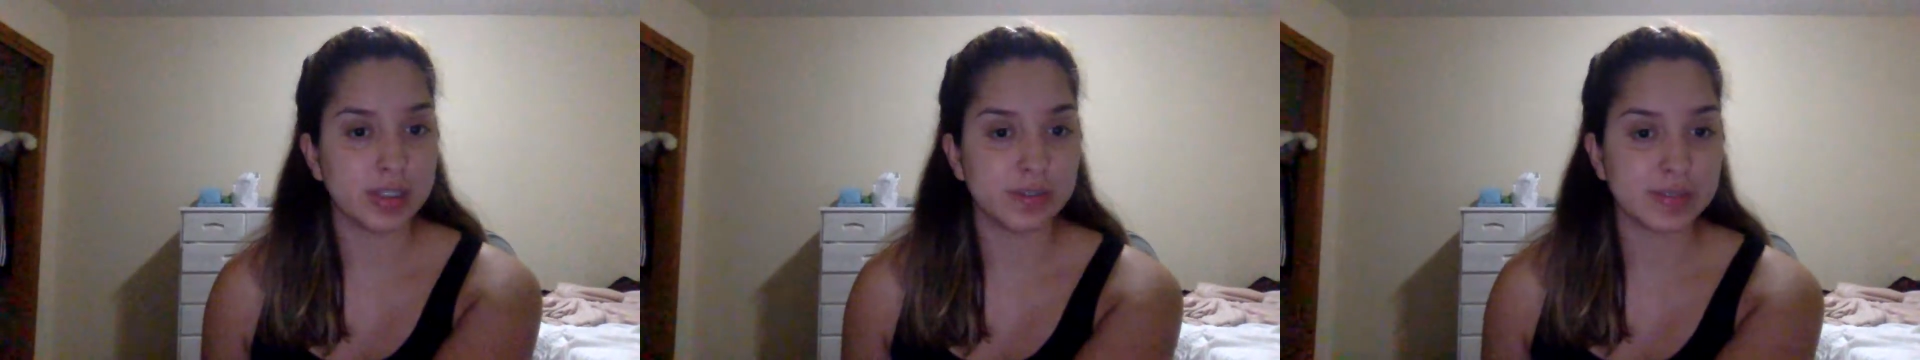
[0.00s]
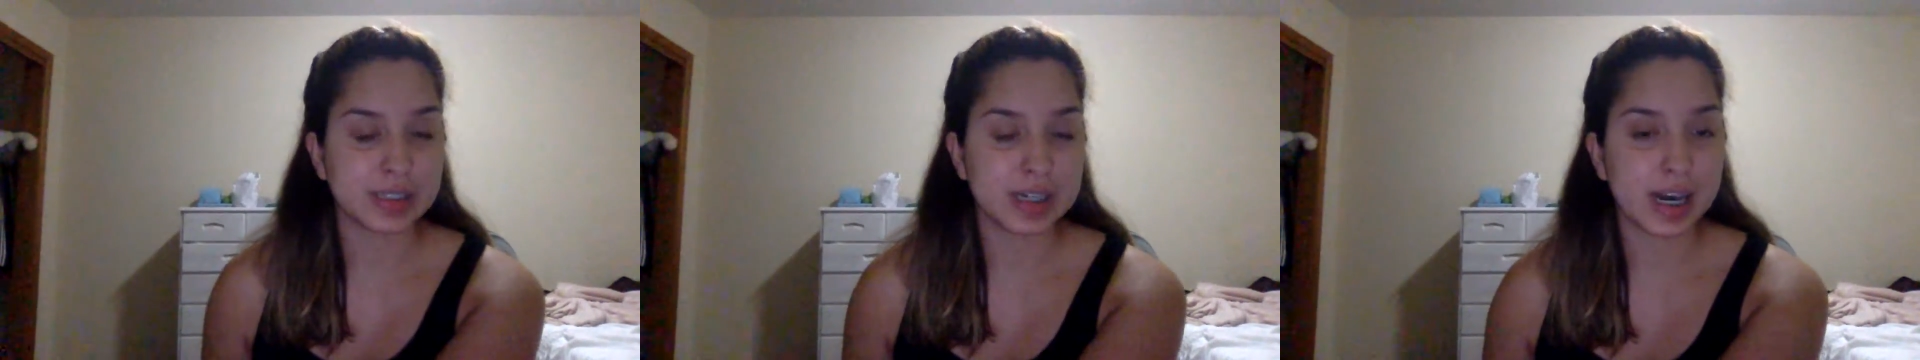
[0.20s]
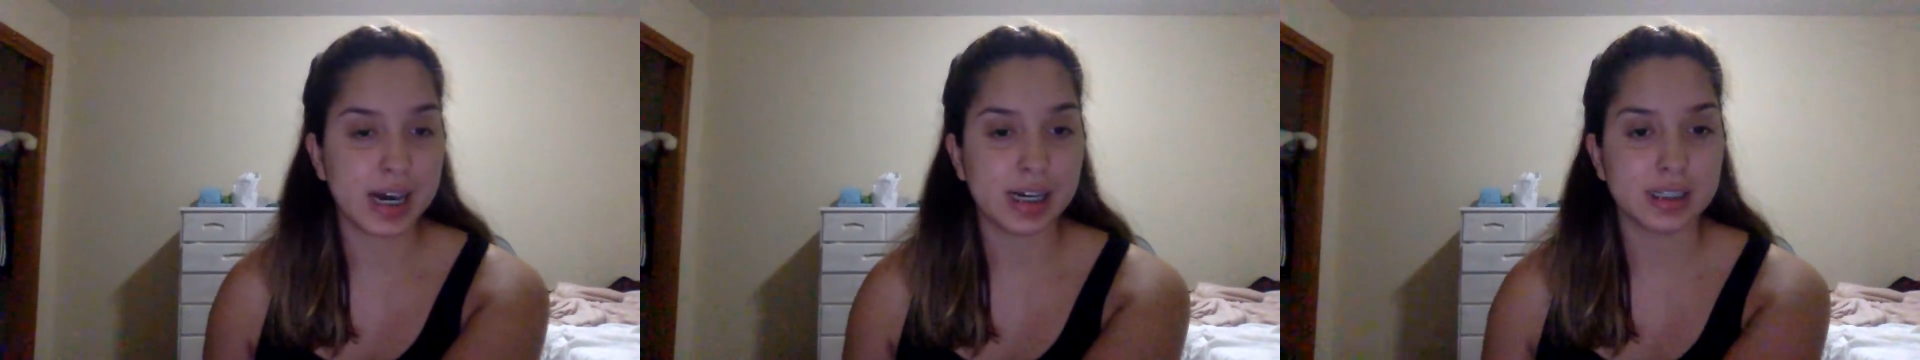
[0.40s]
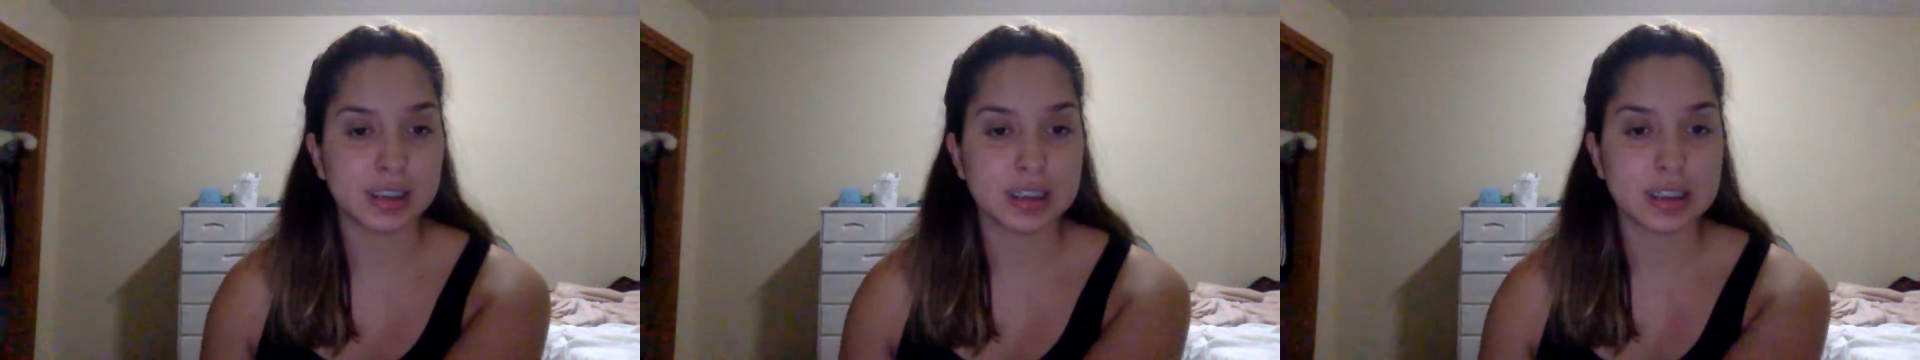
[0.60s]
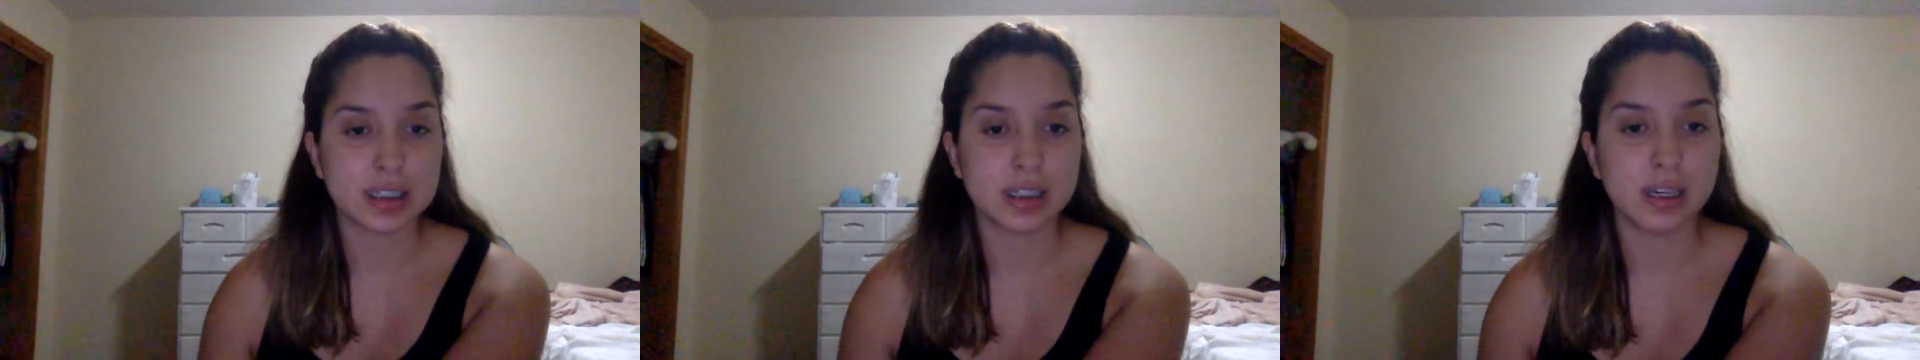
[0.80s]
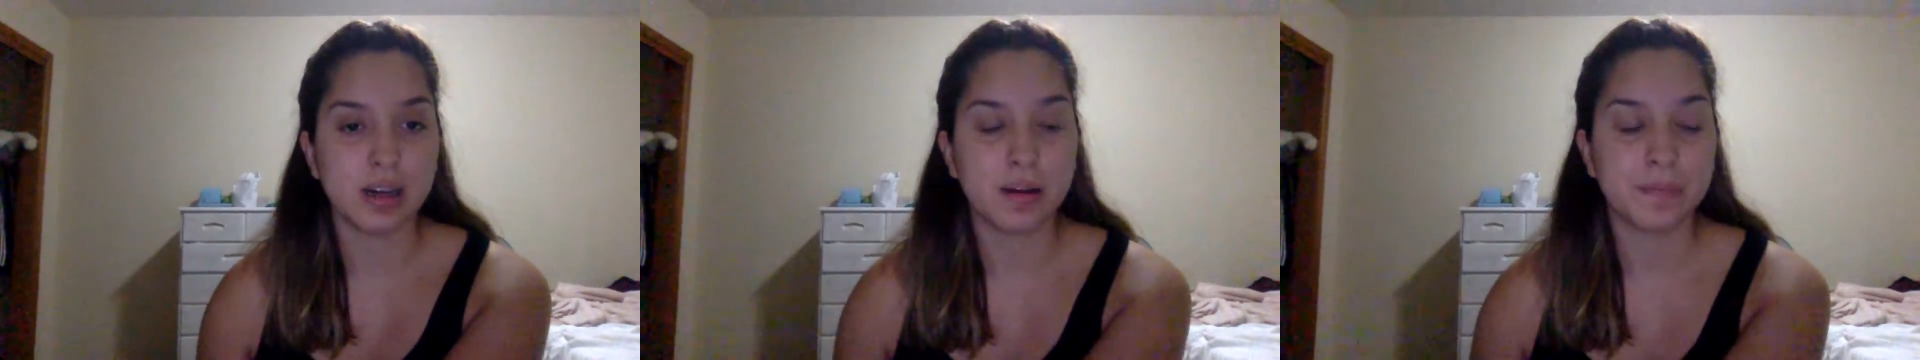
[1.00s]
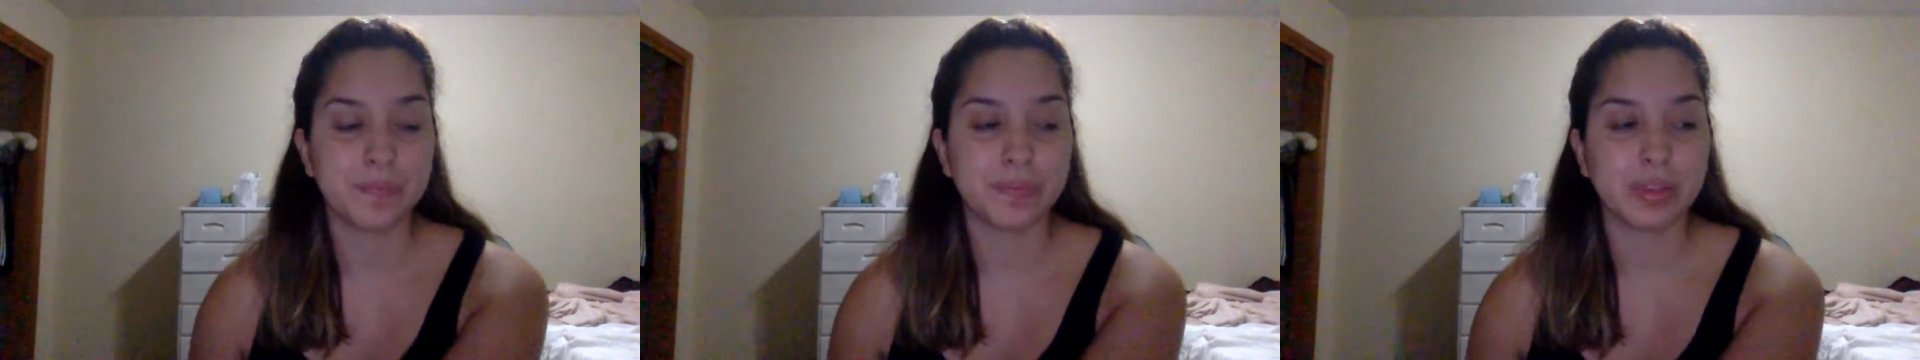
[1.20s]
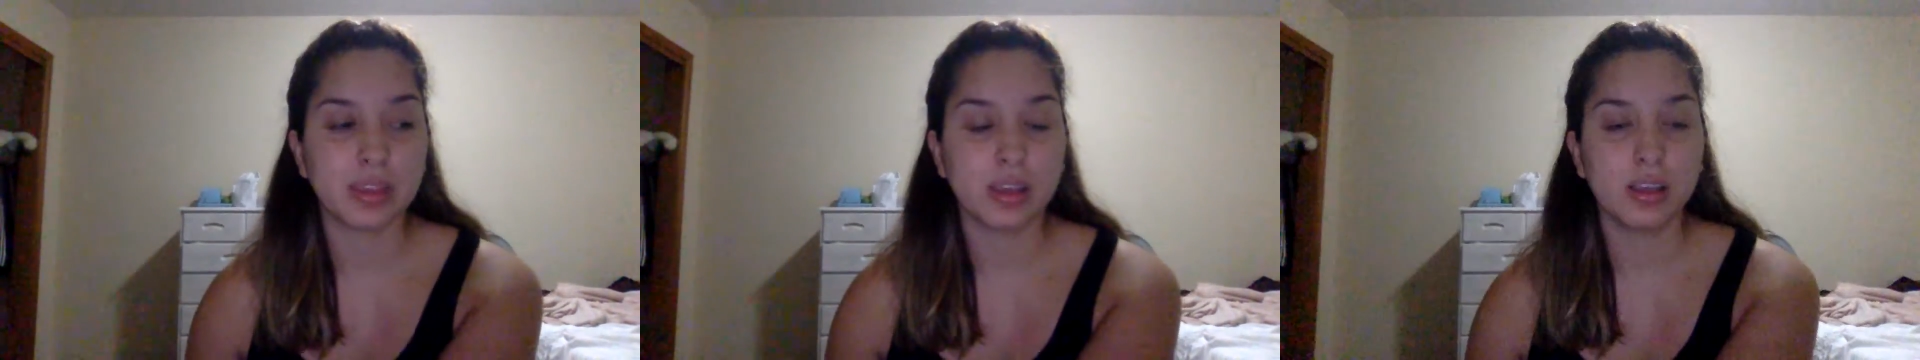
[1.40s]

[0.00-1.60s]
of a task and,